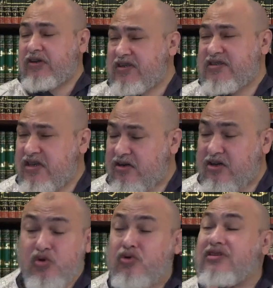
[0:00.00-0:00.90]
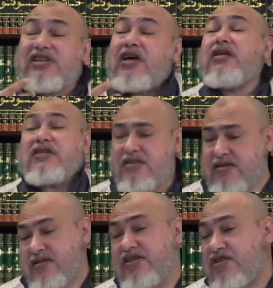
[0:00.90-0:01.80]
the seerah don't tell
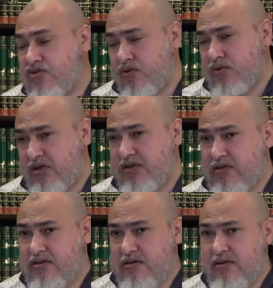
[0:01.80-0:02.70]
us these stories.